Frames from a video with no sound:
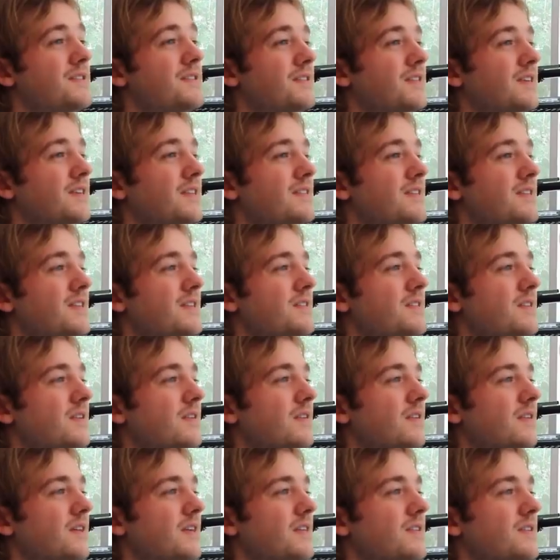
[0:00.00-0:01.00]
so that's
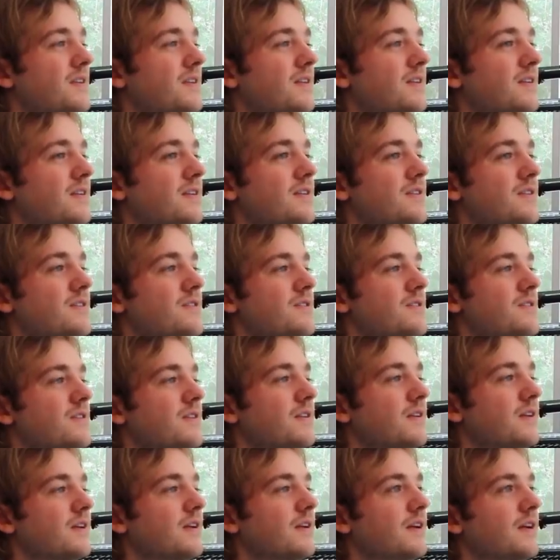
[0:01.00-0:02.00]
all the guitars.
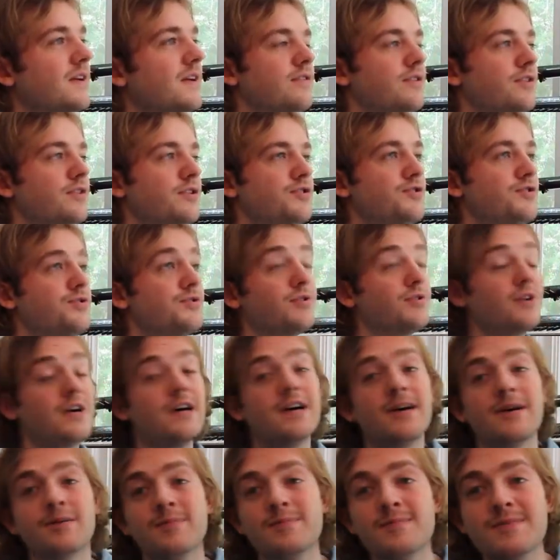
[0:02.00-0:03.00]
For the
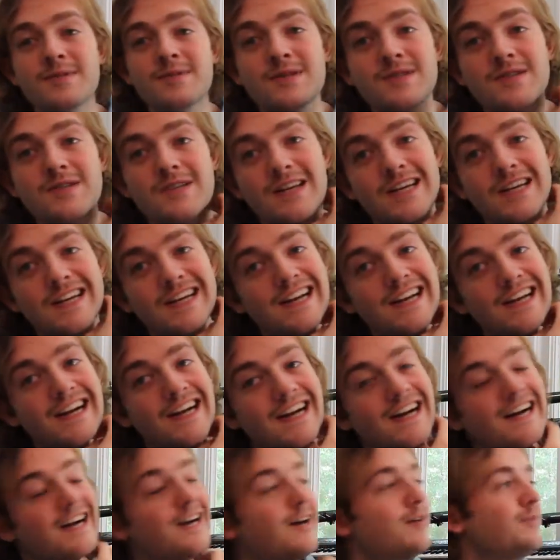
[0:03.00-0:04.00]
drums,
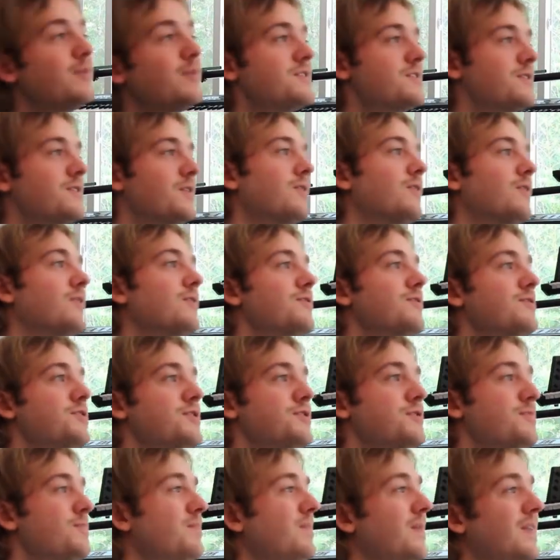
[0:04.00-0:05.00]
it's all
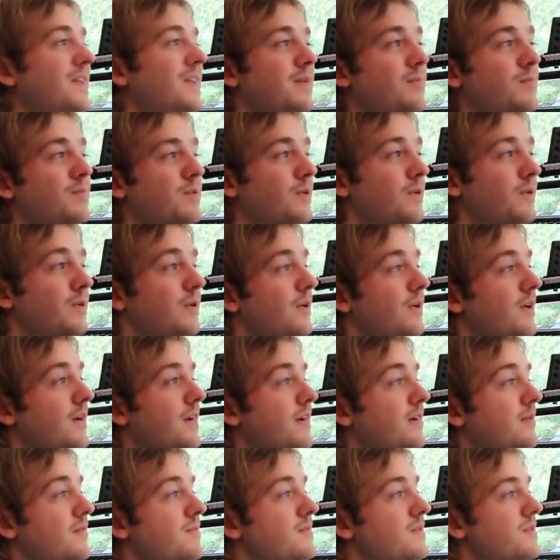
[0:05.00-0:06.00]
just MIDI
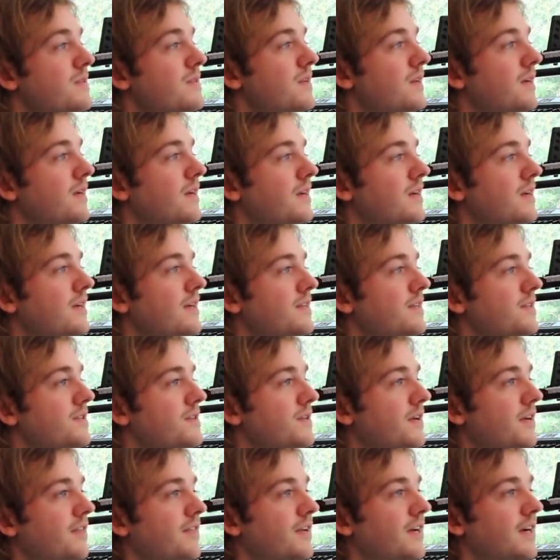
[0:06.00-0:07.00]
programmed.
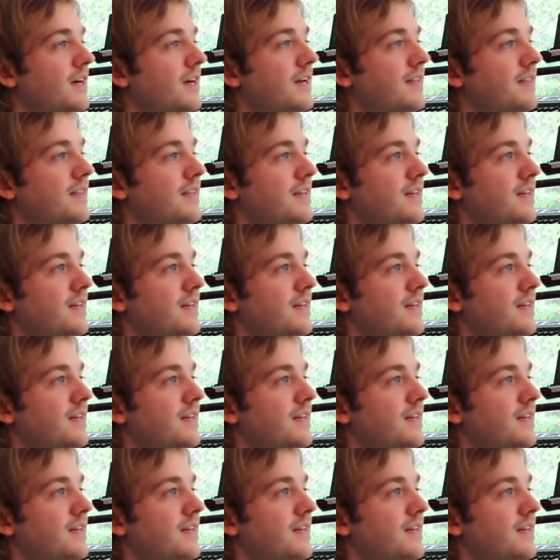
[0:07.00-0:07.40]
So I've got